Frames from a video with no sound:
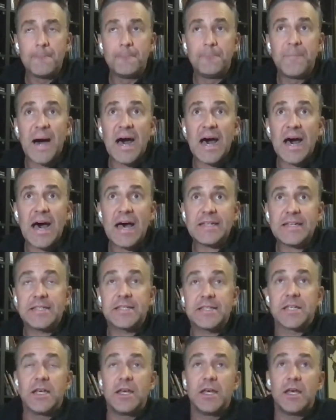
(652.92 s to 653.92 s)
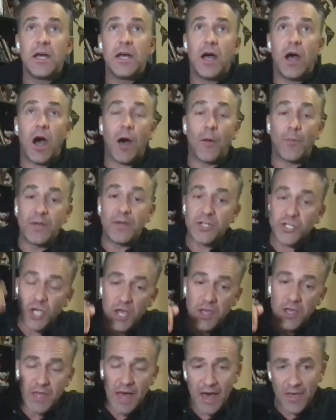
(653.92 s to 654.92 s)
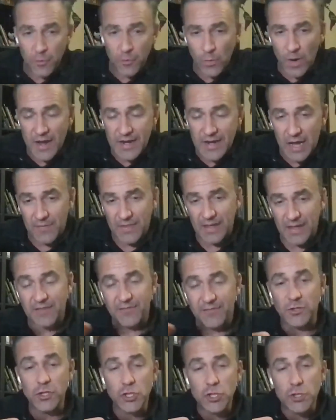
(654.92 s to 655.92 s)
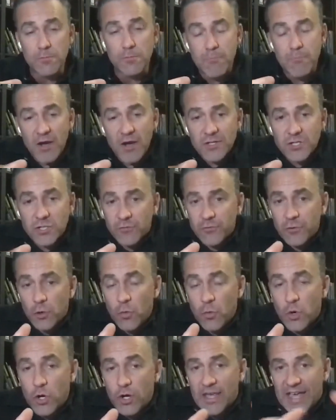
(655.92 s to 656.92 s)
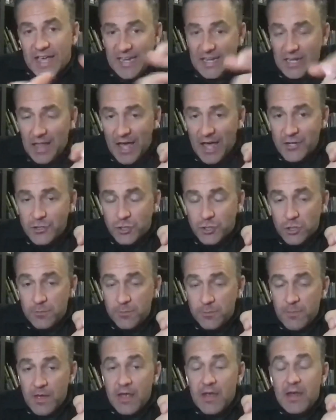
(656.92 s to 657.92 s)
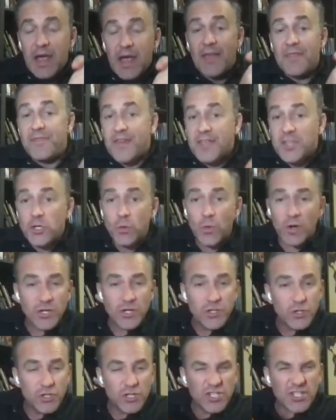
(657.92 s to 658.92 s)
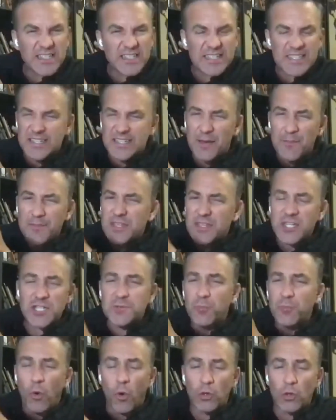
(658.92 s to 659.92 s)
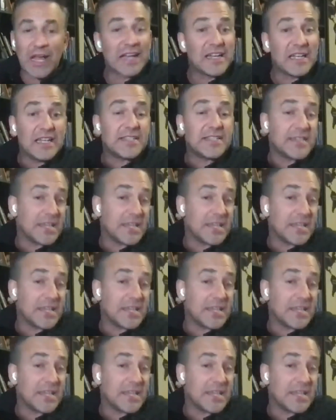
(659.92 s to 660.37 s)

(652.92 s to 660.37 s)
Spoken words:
But I'm going to show you the other way now, that if you do most of your work in Lightroom, and then you want to do just something small, like let's